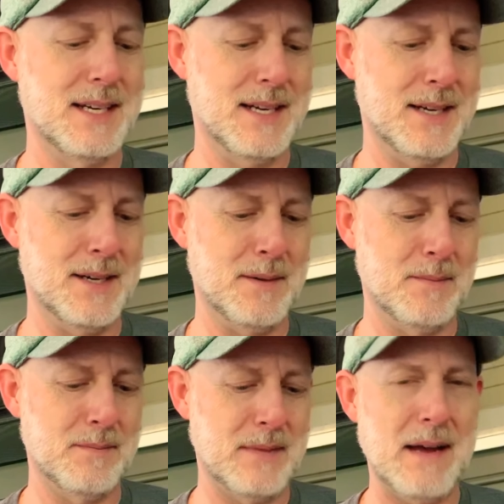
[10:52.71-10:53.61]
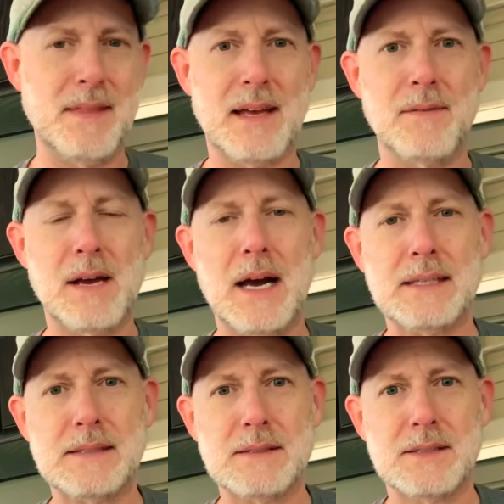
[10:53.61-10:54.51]
I think I've
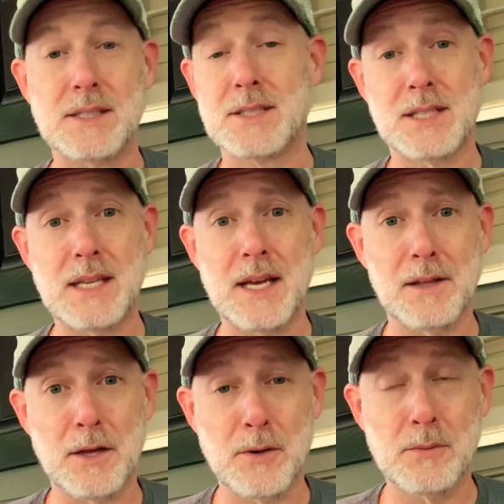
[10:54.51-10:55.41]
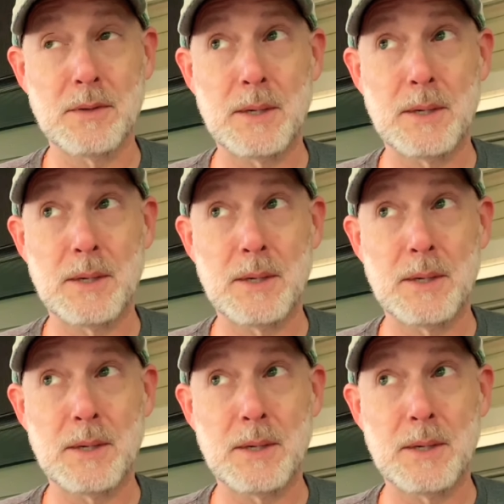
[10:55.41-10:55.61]
gotten, just today alone,